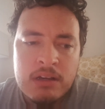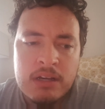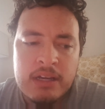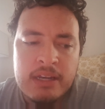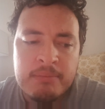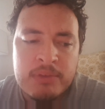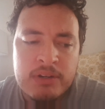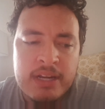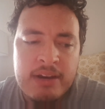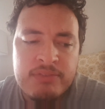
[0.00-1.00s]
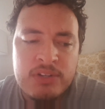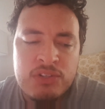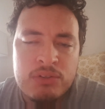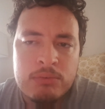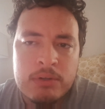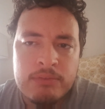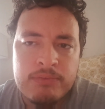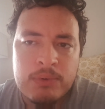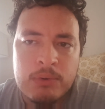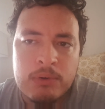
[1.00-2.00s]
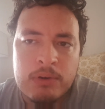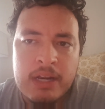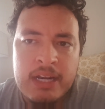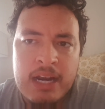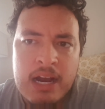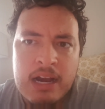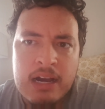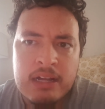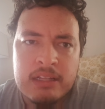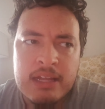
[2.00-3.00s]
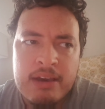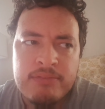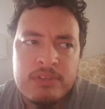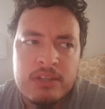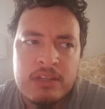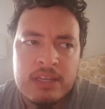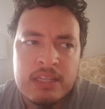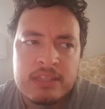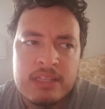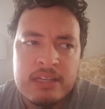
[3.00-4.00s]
alright, I'm gonna have to do one for, and I'll have to get,